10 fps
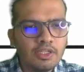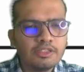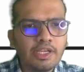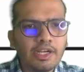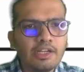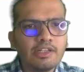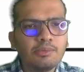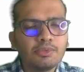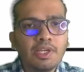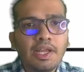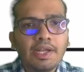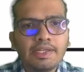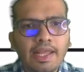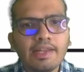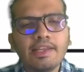Second comes
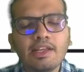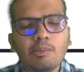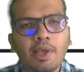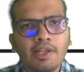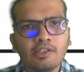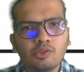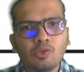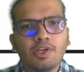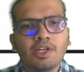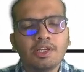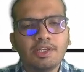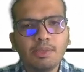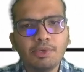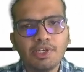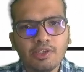technical barriers to trade,
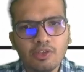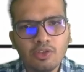TBT.